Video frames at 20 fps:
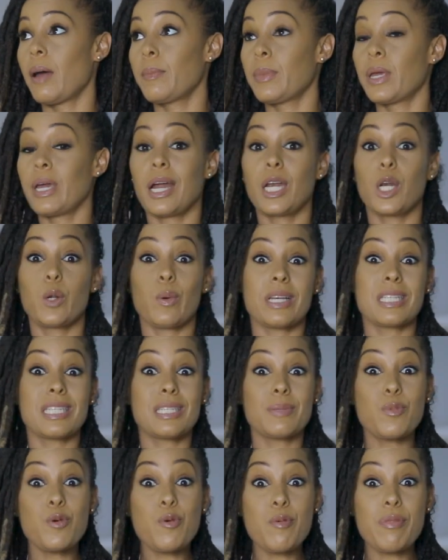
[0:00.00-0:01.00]
You can do a
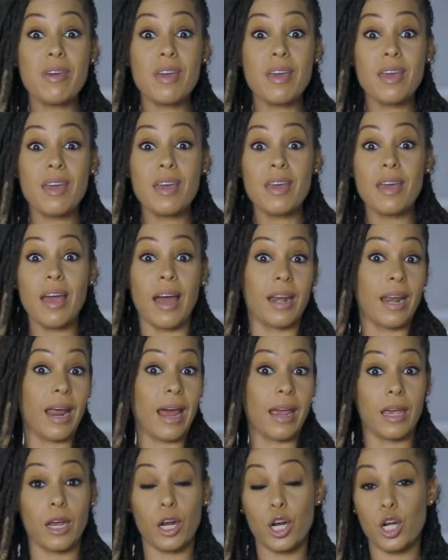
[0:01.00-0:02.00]
smoothie and
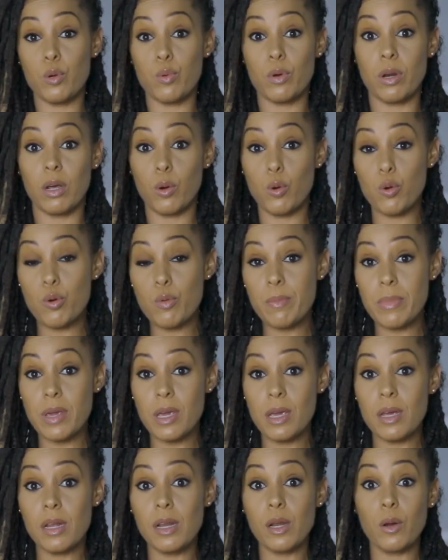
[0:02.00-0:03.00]
include
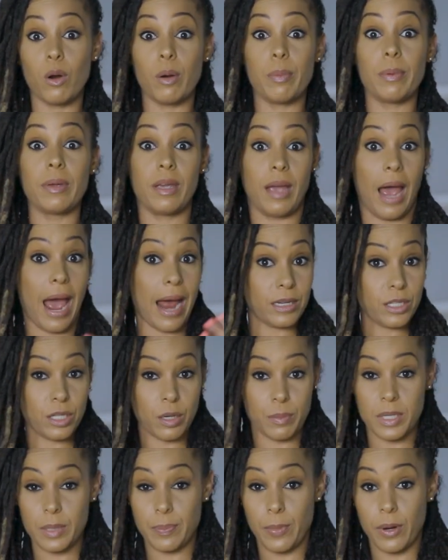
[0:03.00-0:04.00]
oatmeal, or add
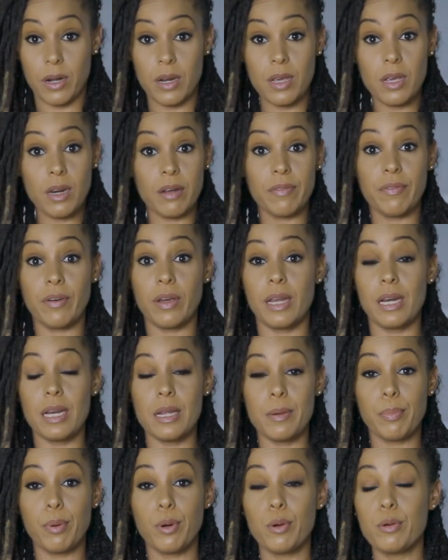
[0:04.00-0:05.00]
some spirulina for your
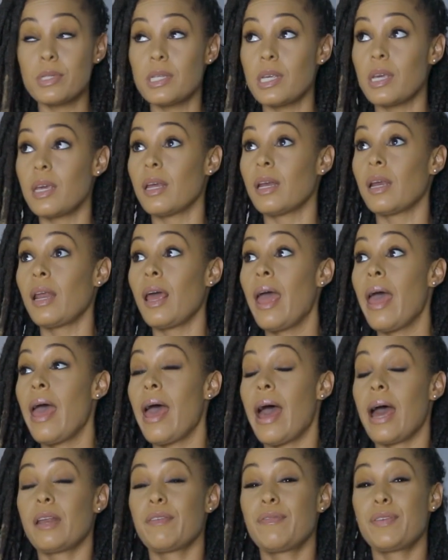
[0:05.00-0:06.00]
lean protein.
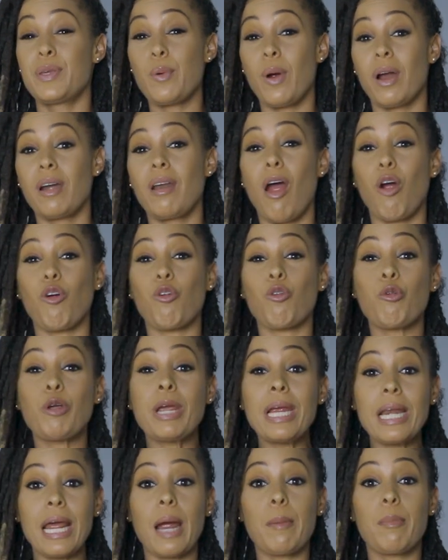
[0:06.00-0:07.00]
And if you are not
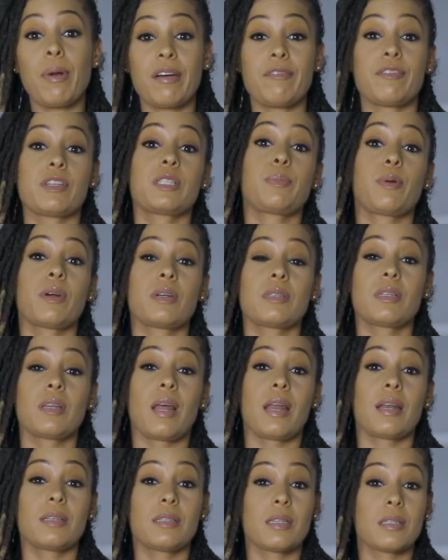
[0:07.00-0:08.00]
really a breakfast person
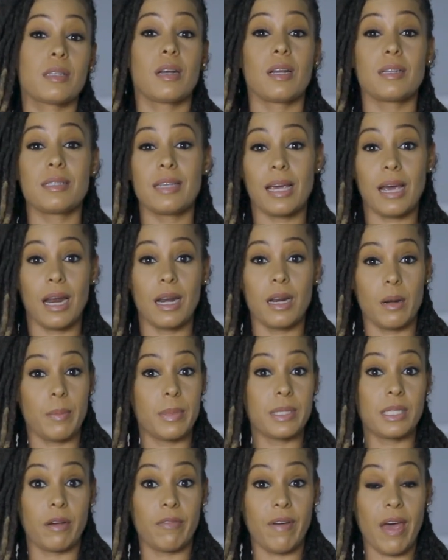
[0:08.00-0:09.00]
and this is going to take a little
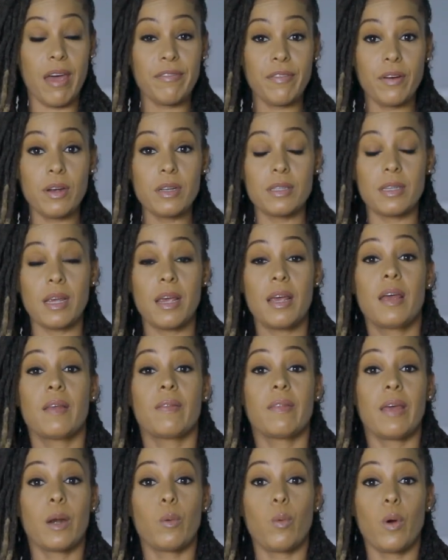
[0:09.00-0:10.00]
bit of effort,
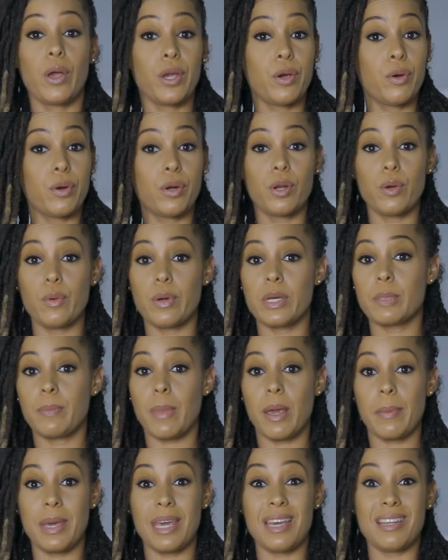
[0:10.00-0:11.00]
then what you could do is
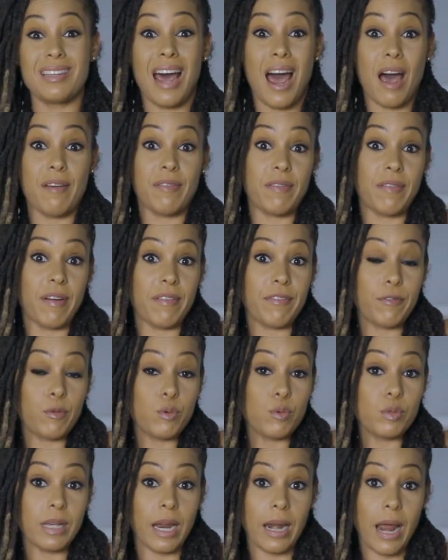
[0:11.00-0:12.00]
maybe eat half of a
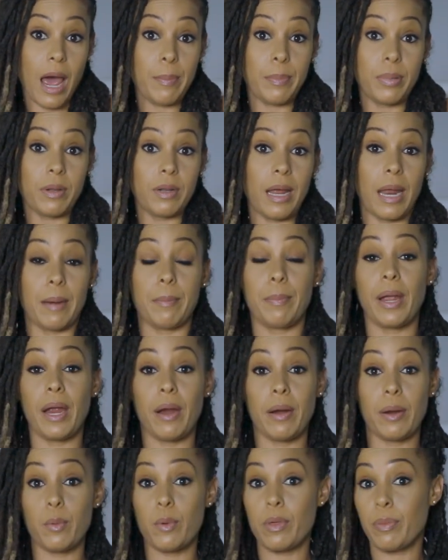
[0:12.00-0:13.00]
fruit, an apple, and
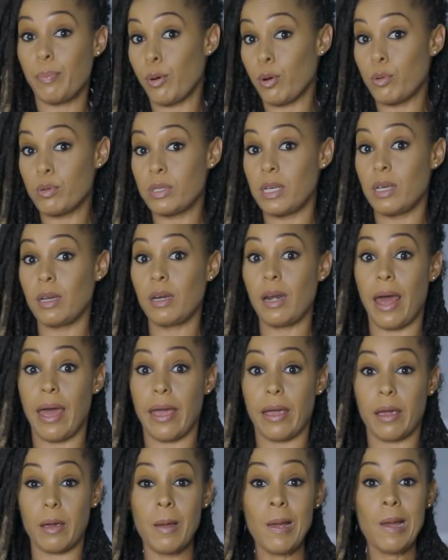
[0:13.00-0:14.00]
pair it with protein
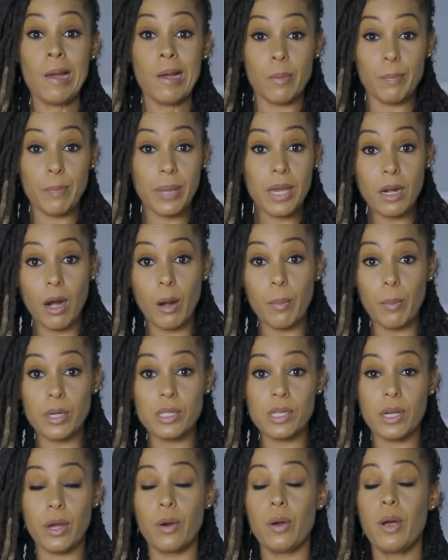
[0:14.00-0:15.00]
like peanut
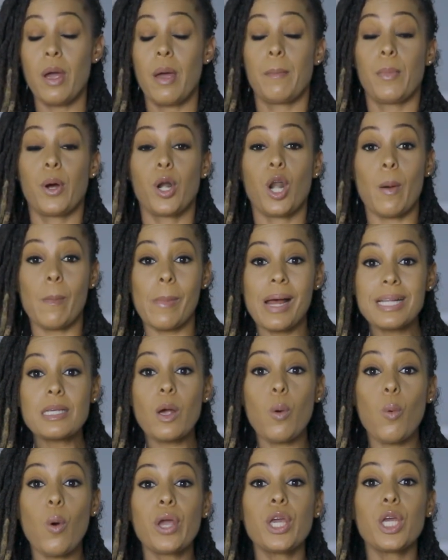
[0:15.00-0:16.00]
butter. But no
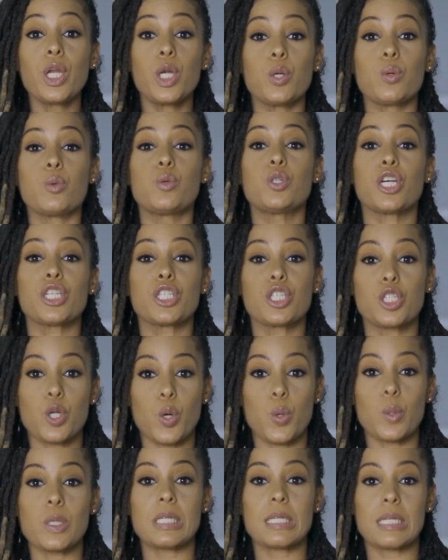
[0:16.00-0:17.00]
matter what you do, just
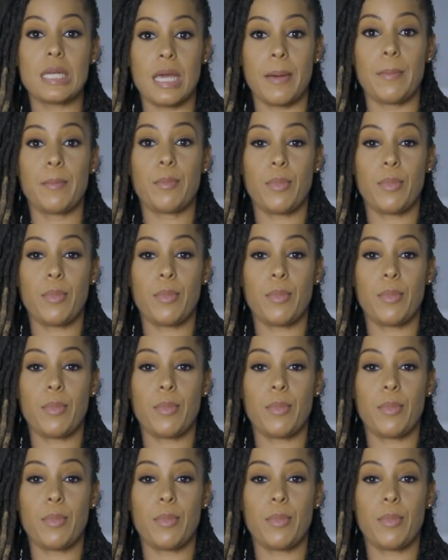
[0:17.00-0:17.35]
don't skip